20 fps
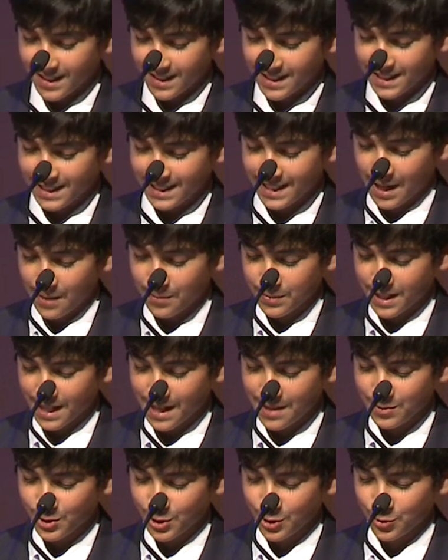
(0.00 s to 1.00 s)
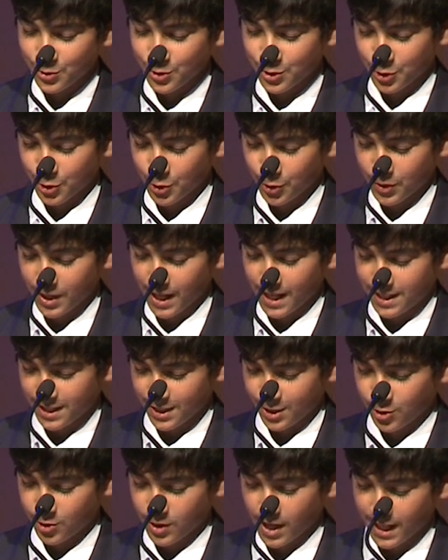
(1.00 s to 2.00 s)
Sometimes you do get
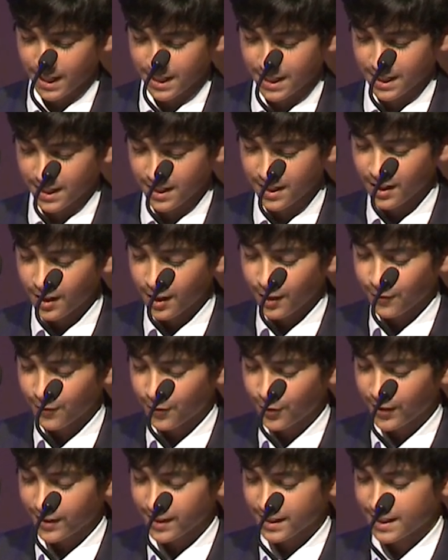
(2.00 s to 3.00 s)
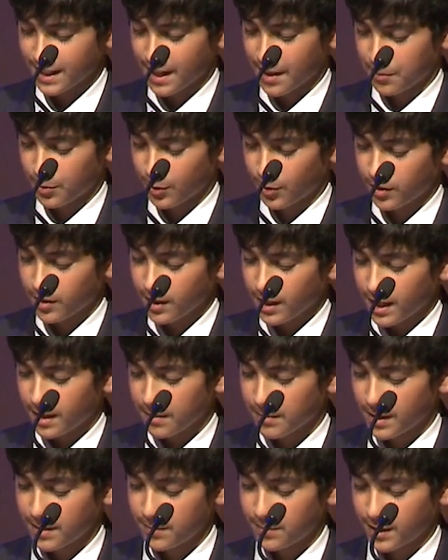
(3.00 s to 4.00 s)
distracted. For example,
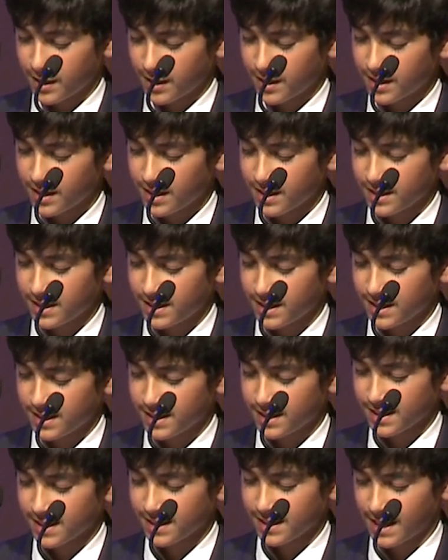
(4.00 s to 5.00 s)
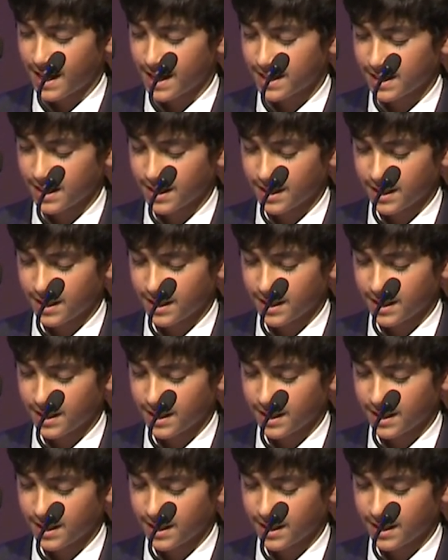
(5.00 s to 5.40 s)
in my brother and sister's Latin